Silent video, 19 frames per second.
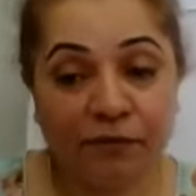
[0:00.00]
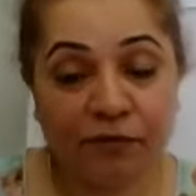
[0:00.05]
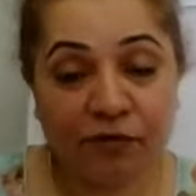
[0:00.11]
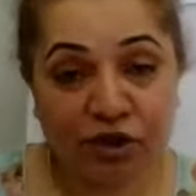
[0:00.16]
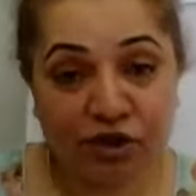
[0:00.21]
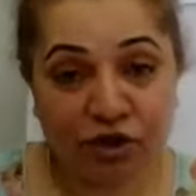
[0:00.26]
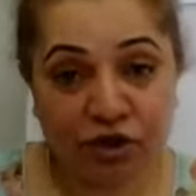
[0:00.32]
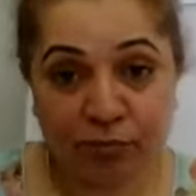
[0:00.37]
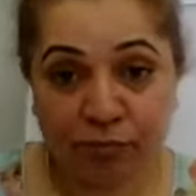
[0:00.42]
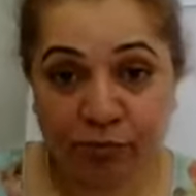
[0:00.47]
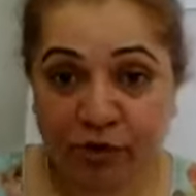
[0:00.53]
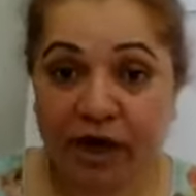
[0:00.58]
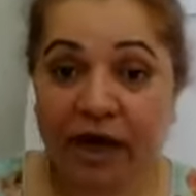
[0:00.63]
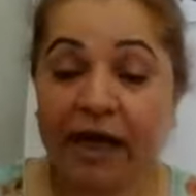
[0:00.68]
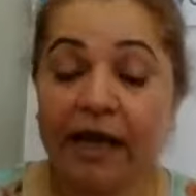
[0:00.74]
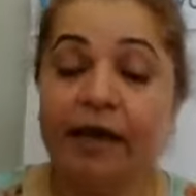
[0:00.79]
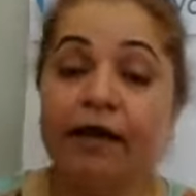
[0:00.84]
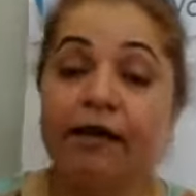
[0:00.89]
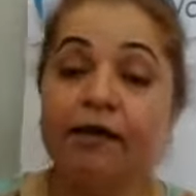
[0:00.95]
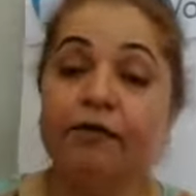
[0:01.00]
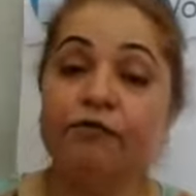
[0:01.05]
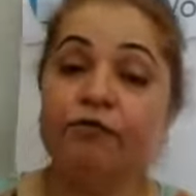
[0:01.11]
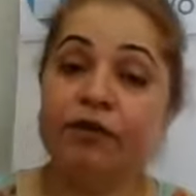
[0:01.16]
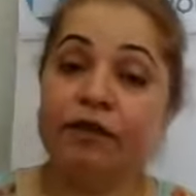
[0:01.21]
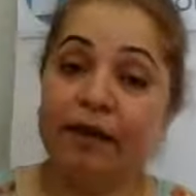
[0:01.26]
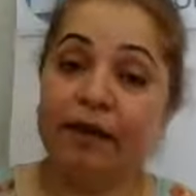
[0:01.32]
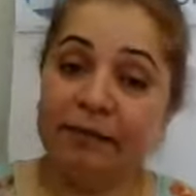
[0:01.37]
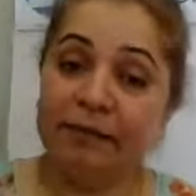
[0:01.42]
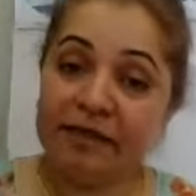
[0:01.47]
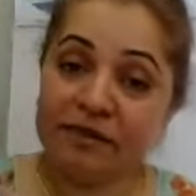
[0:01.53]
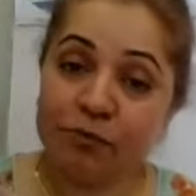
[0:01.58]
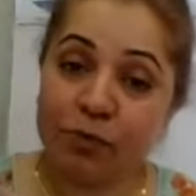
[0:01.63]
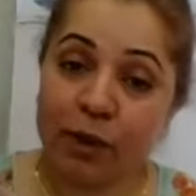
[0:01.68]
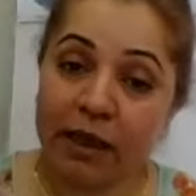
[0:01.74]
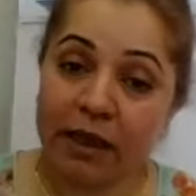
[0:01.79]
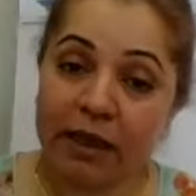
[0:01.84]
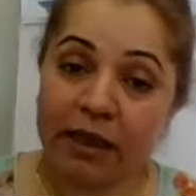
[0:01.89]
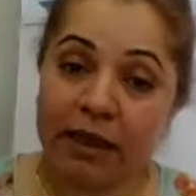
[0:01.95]
We should pray for them as
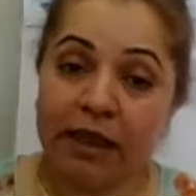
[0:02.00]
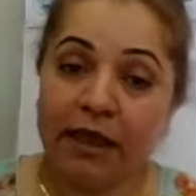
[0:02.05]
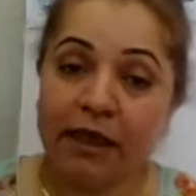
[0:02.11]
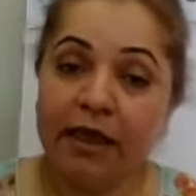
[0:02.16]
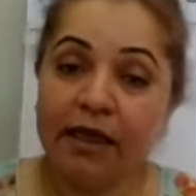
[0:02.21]
well.